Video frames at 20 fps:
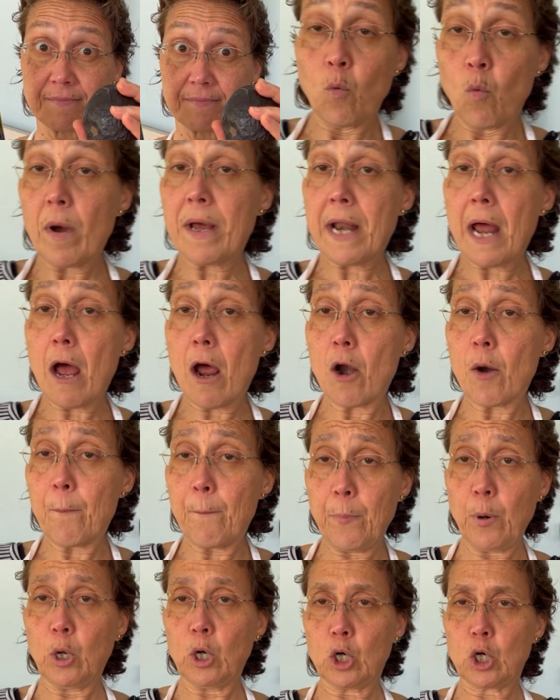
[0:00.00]
What are
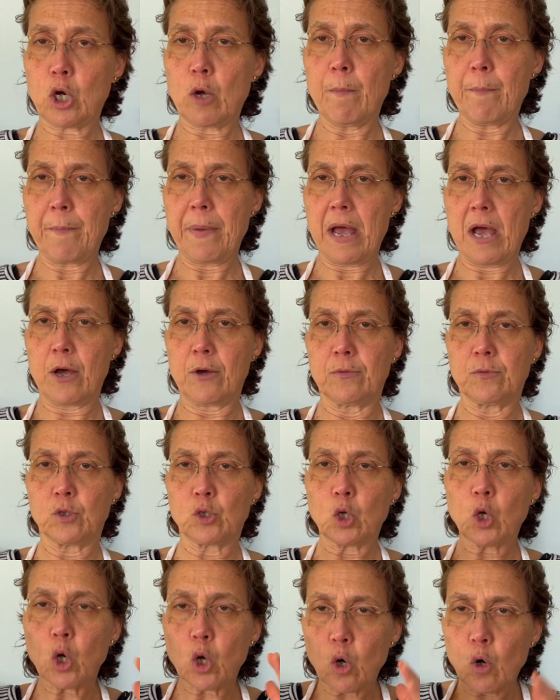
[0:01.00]
polar
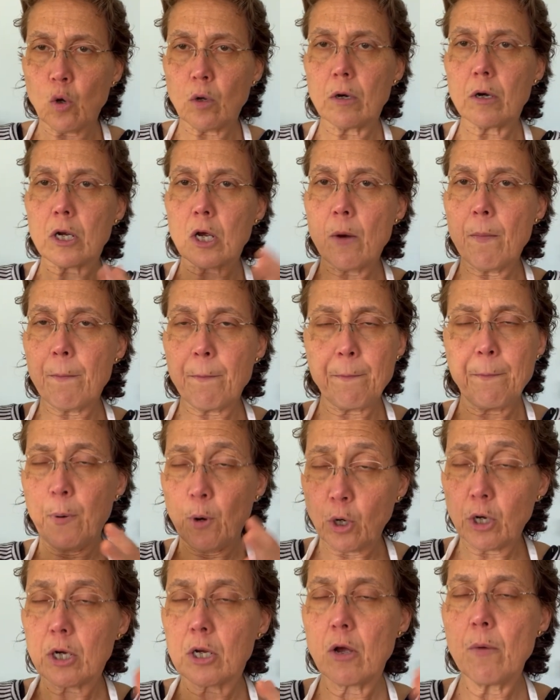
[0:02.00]
compounds? Polar,
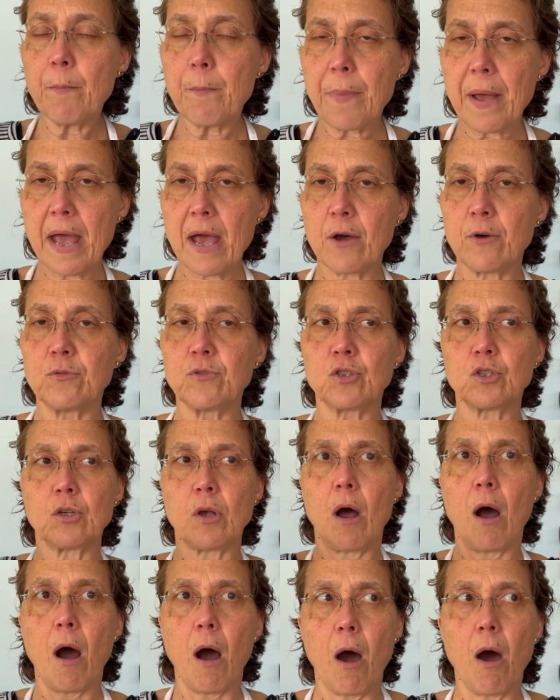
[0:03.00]
polar compounds
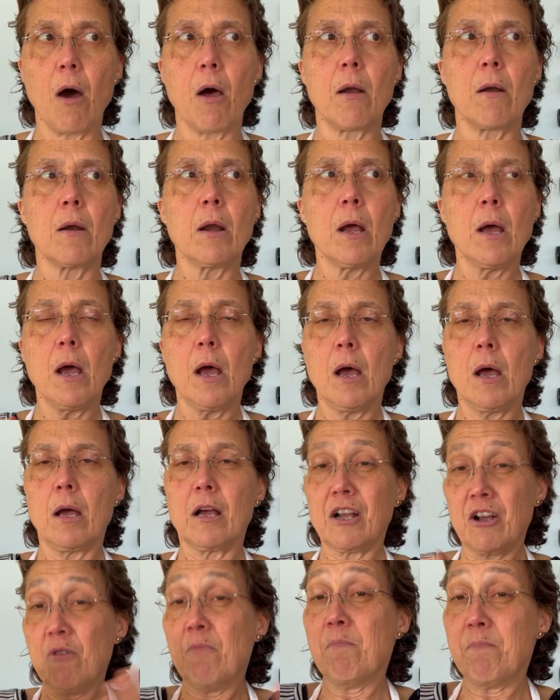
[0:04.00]
are
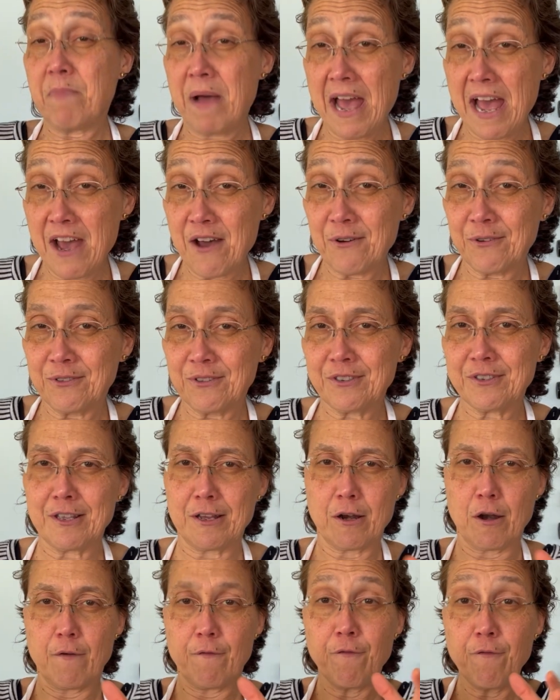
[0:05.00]
compounds
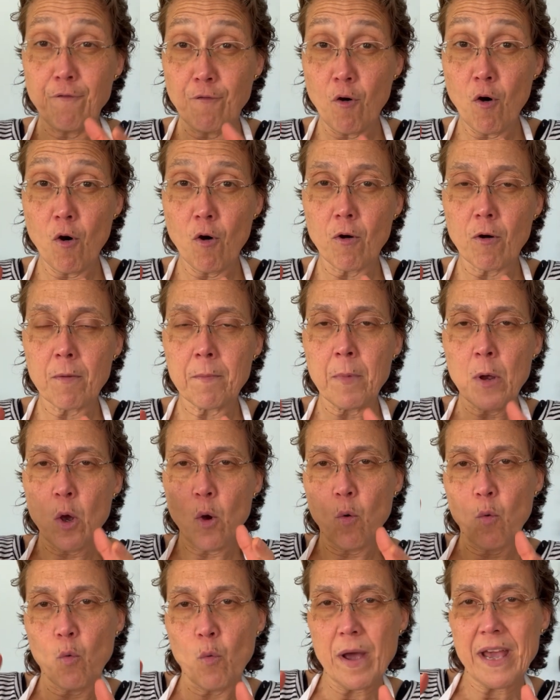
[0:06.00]
that are formed
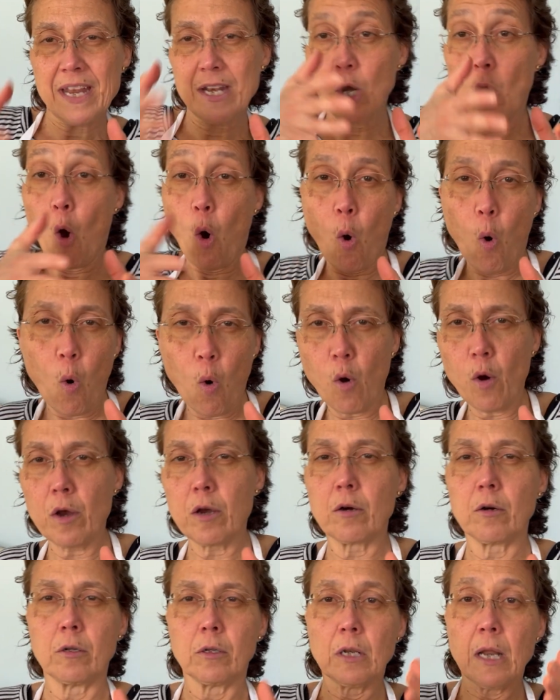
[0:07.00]
when
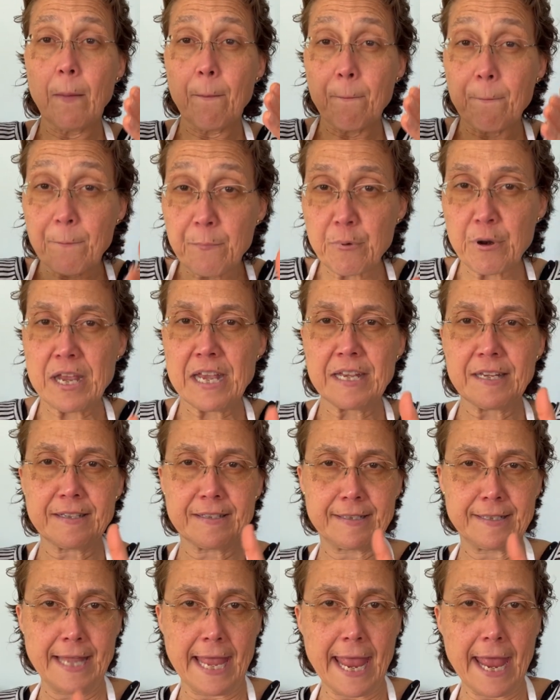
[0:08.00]
oil
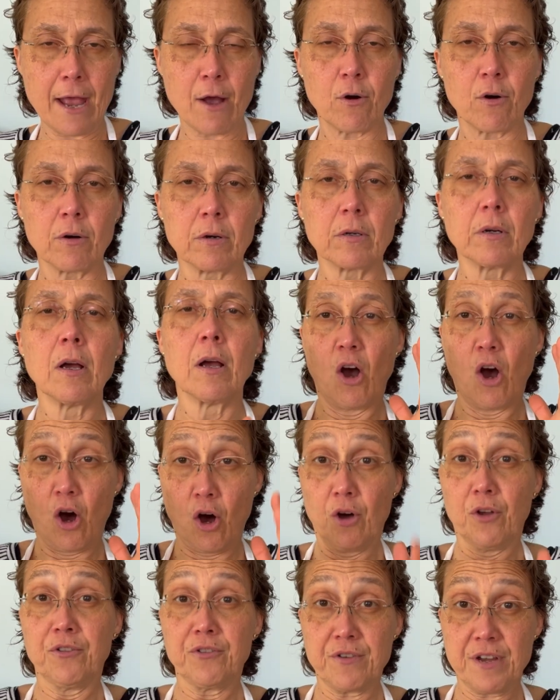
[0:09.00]
breaks down
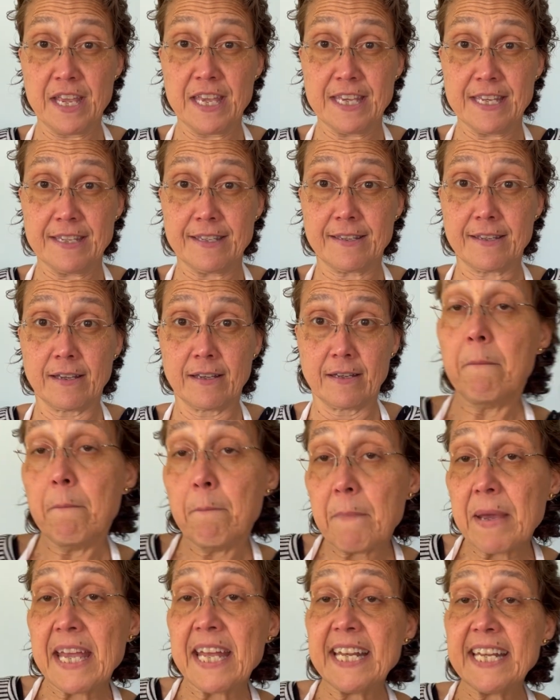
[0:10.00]
under heat.
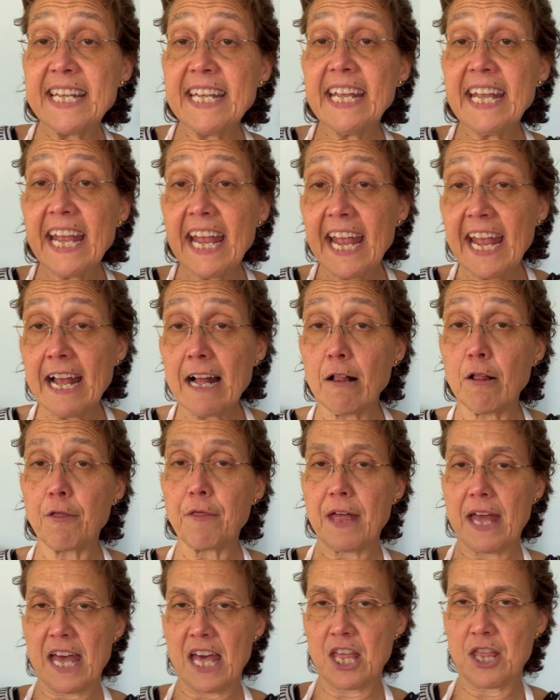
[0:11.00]
Many
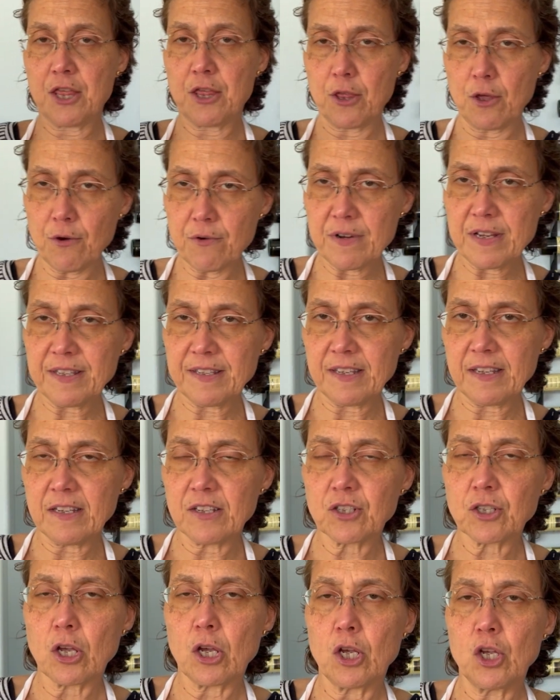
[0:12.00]
health
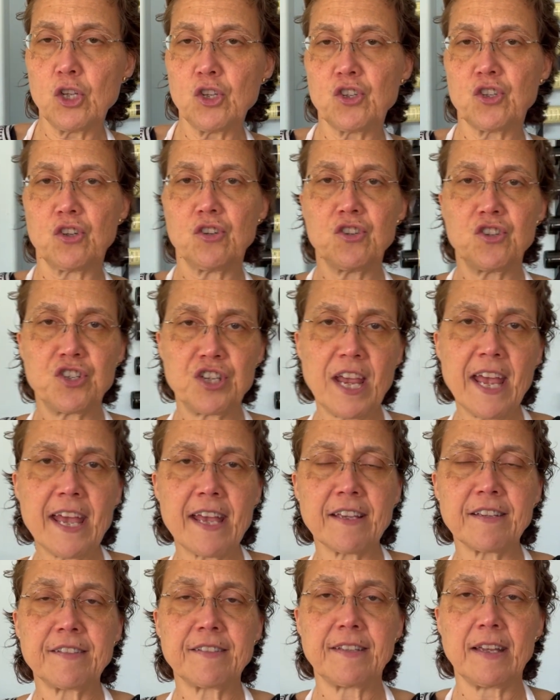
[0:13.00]
authorities
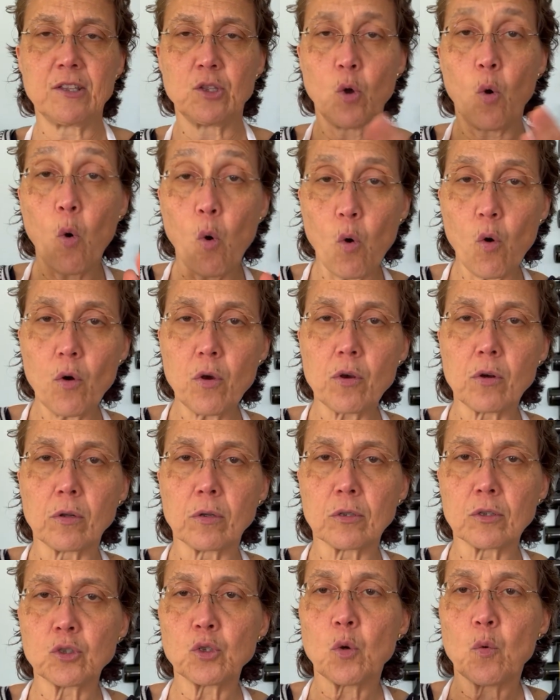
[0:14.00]
suggest that
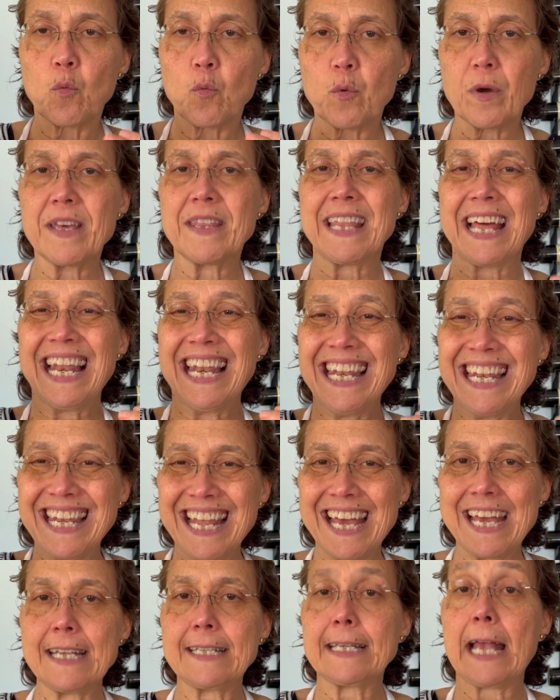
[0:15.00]
oils with
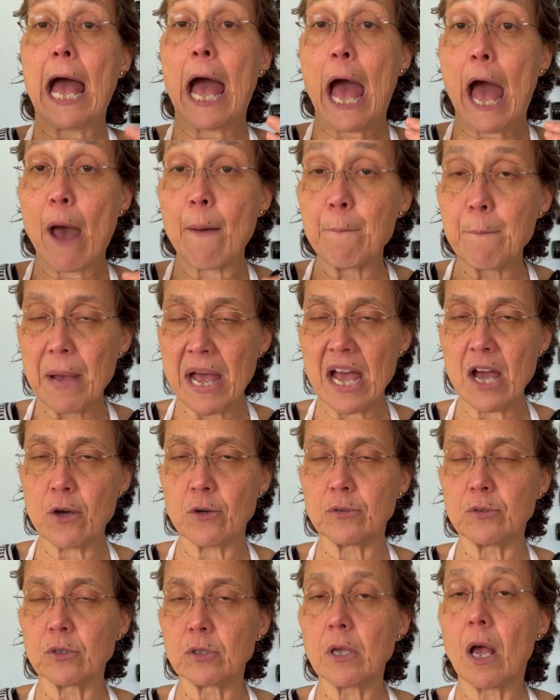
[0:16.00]
less
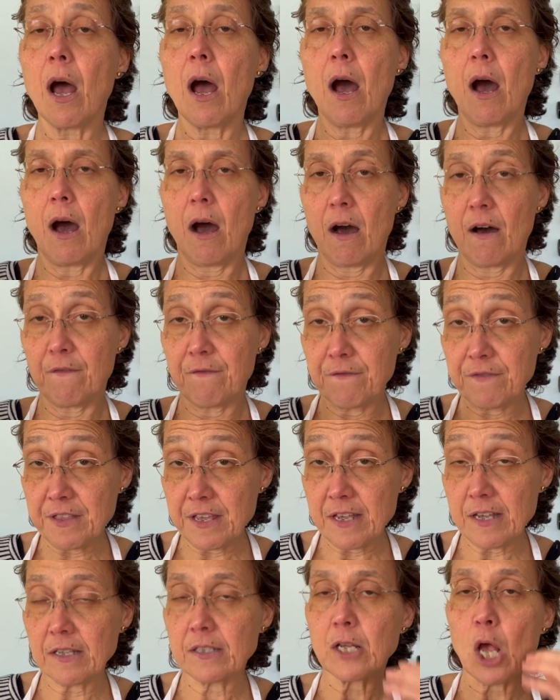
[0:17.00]
amounts of
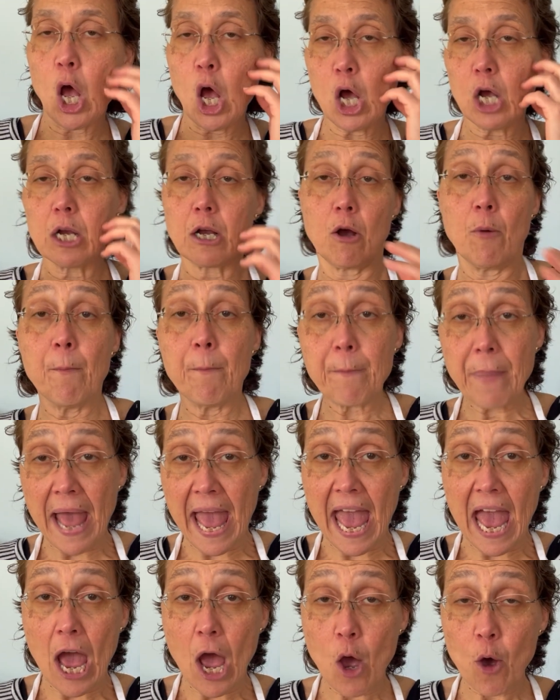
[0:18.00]
these
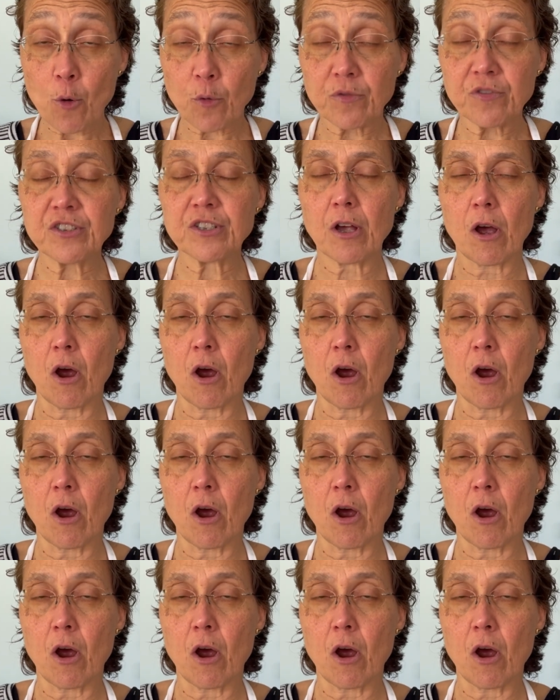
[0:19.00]
compounds